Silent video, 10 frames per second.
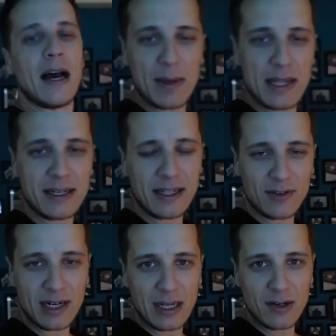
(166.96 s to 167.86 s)
I'm editing
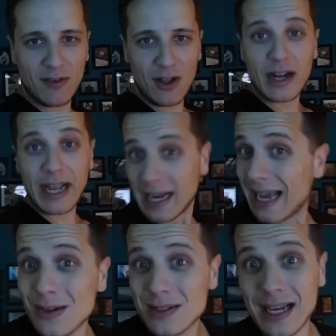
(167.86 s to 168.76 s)
right now the vlog, and
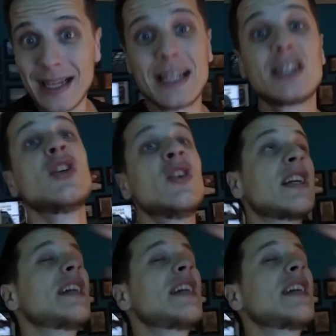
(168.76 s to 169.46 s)
outside it turned